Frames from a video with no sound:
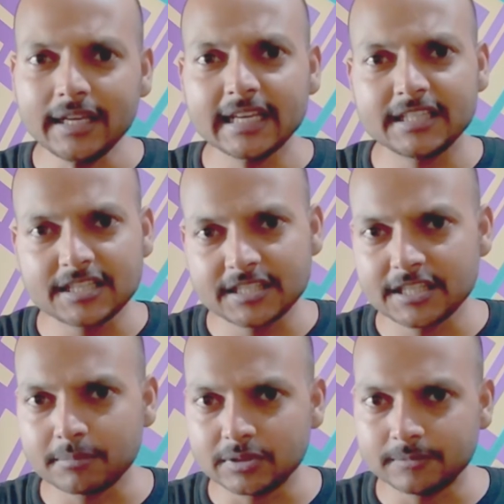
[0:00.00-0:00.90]
editing
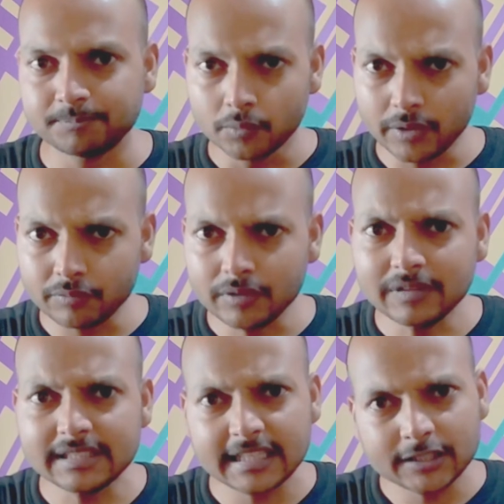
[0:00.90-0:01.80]
table, where we
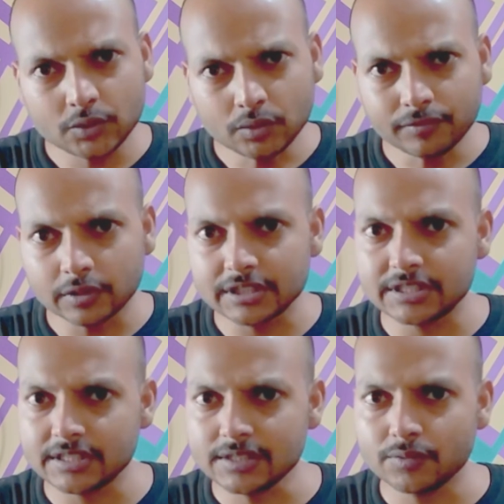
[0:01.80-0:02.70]
will take two
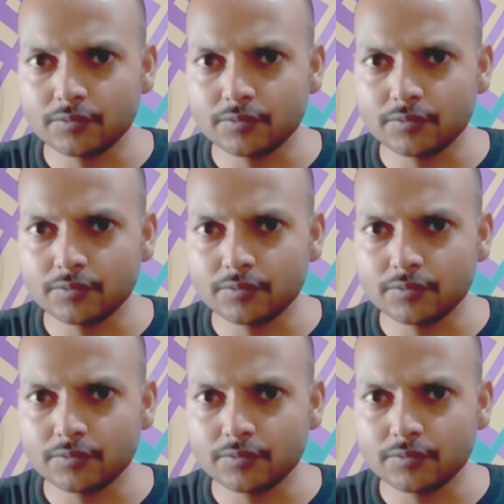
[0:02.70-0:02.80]
footages.